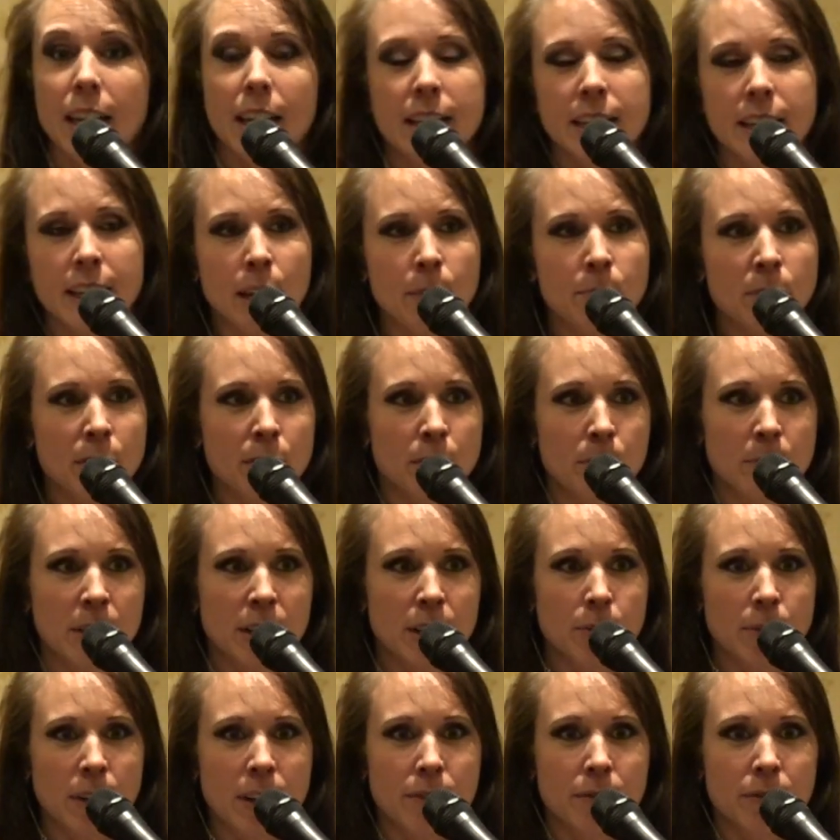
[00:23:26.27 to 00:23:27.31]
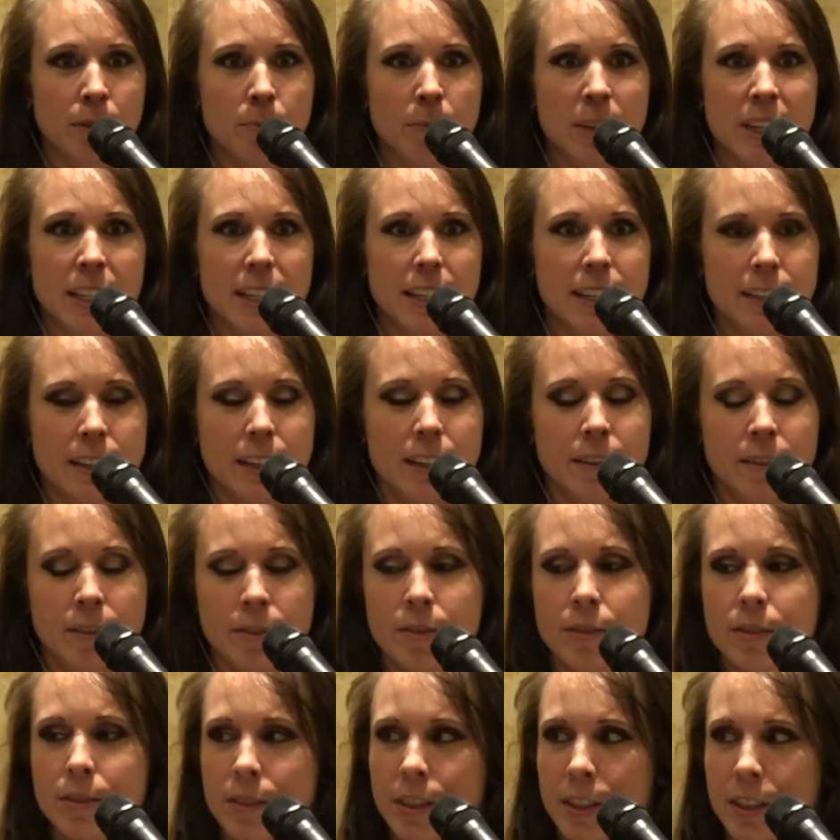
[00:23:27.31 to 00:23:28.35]
He kept everybody away from me, and he said,
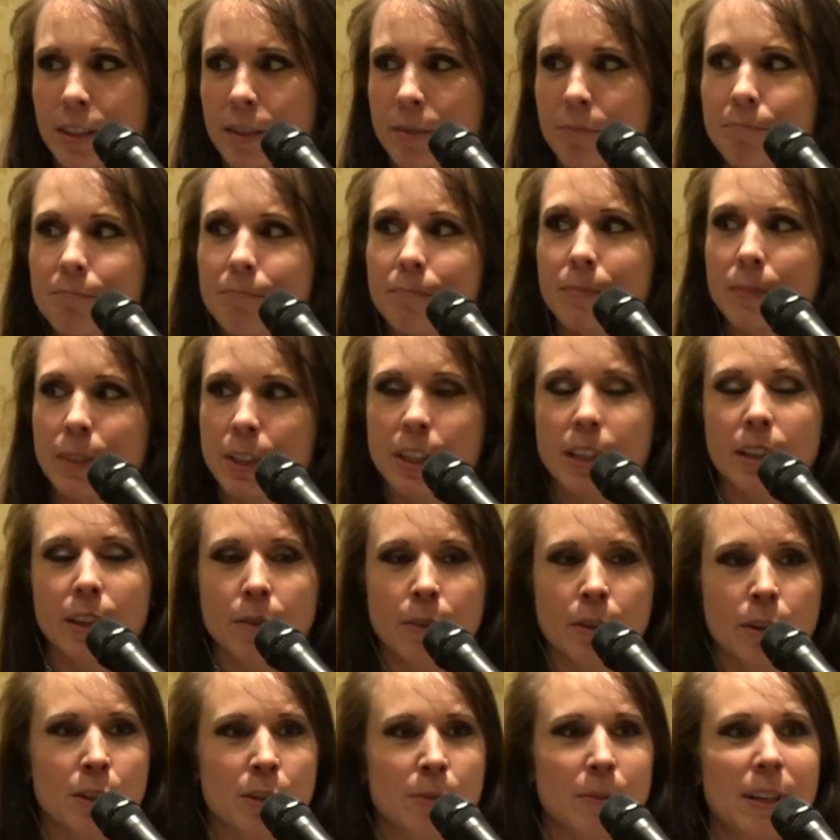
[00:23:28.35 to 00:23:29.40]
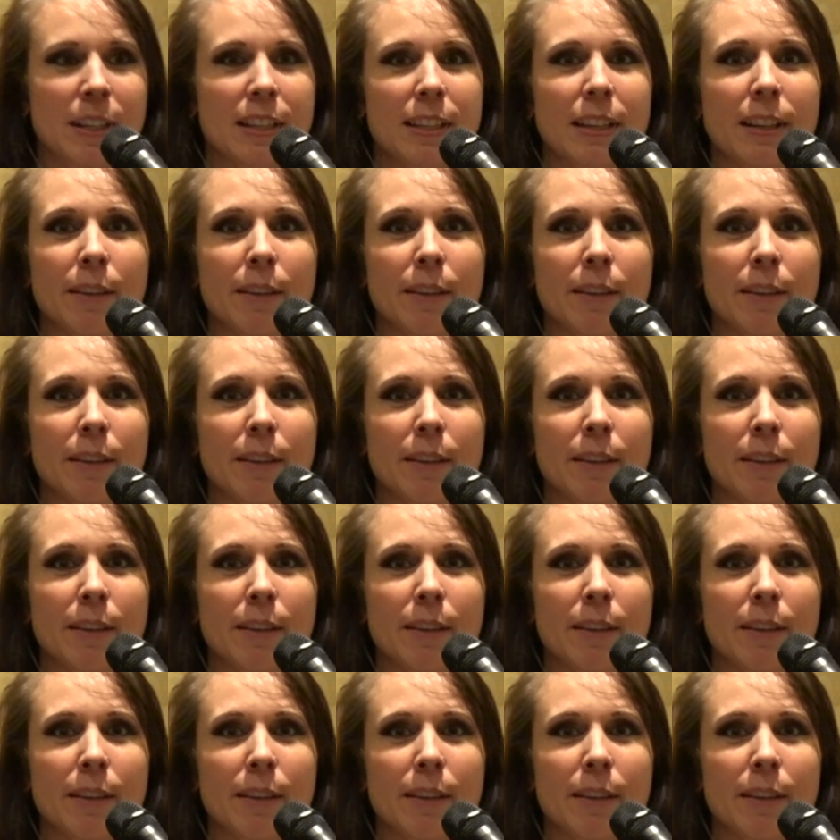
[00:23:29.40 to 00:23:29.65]
just give her space.